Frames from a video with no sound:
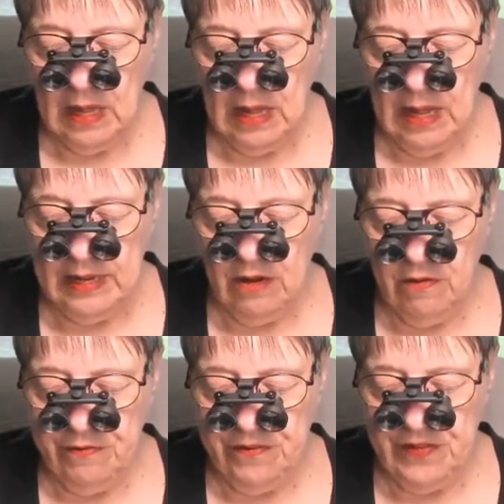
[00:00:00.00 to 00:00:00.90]
I
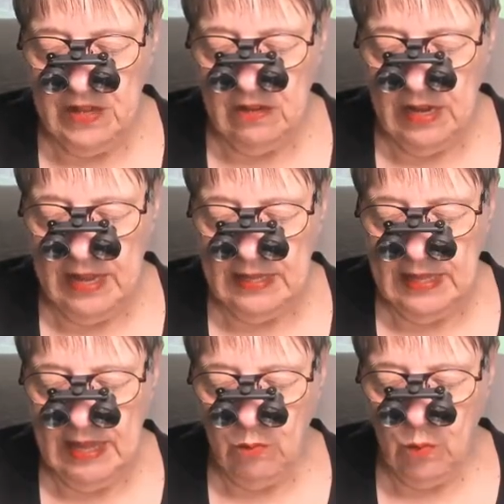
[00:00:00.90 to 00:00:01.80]
don't feel like
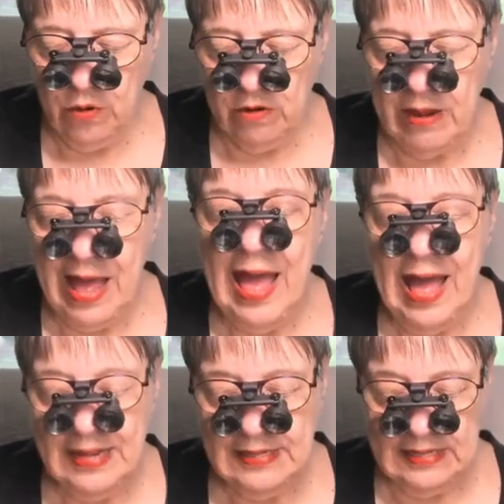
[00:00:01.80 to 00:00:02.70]
they were
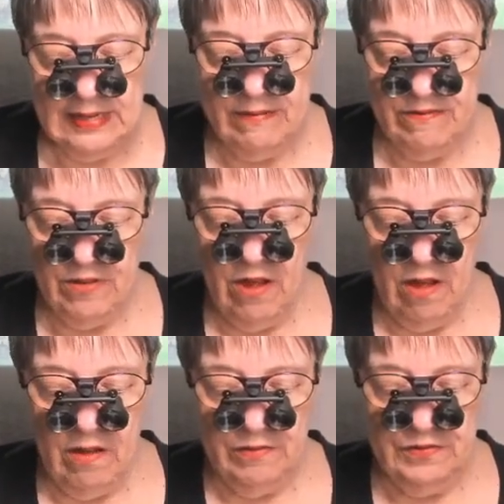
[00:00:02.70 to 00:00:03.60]
as
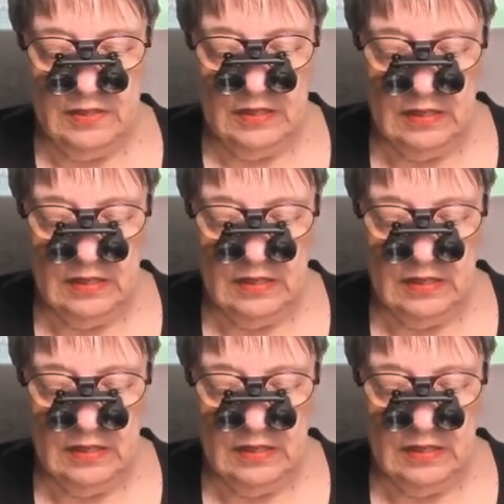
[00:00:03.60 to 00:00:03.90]
involved